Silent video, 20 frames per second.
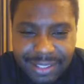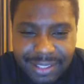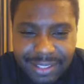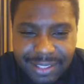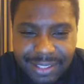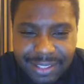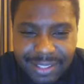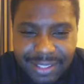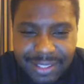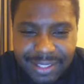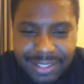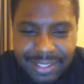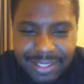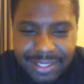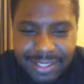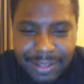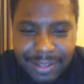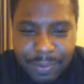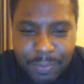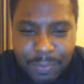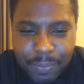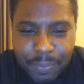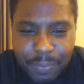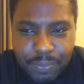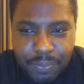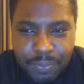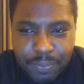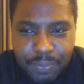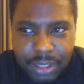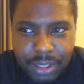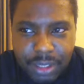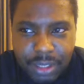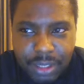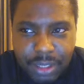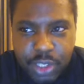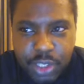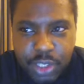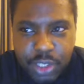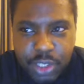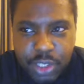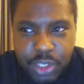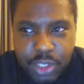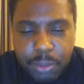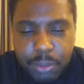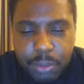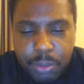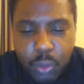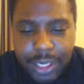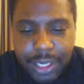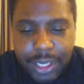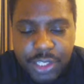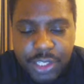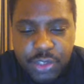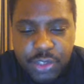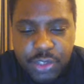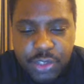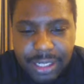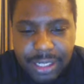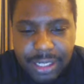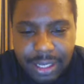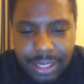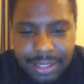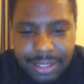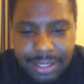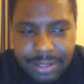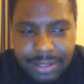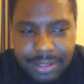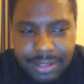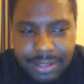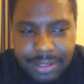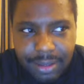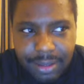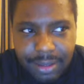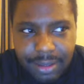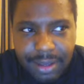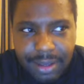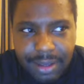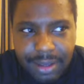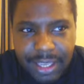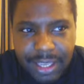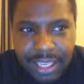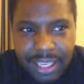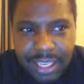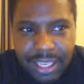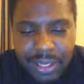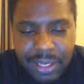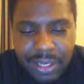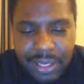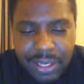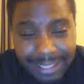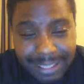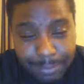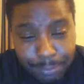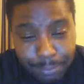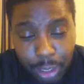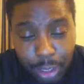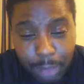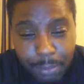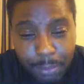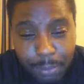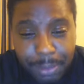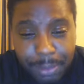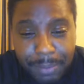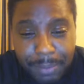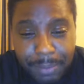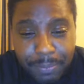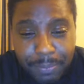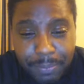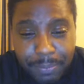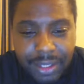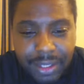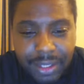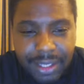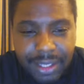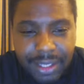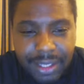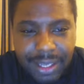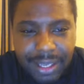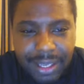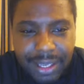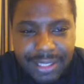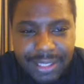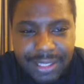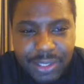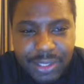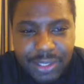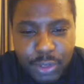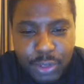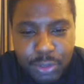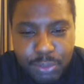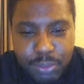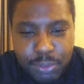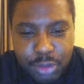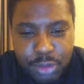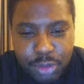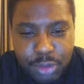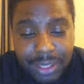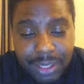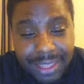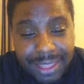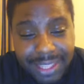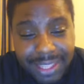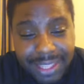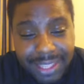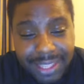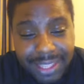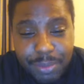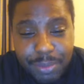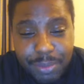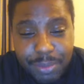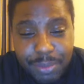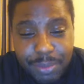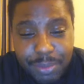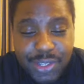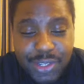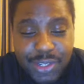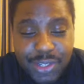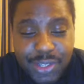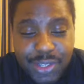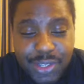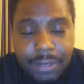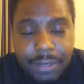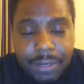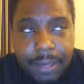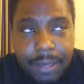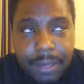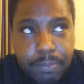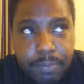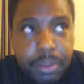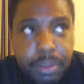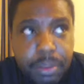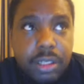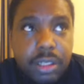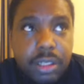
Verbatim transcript: because um, Mitchell would be walking in straight lines. He can pop a bit, and he's got good movement. I think it would have been an interesting fight. But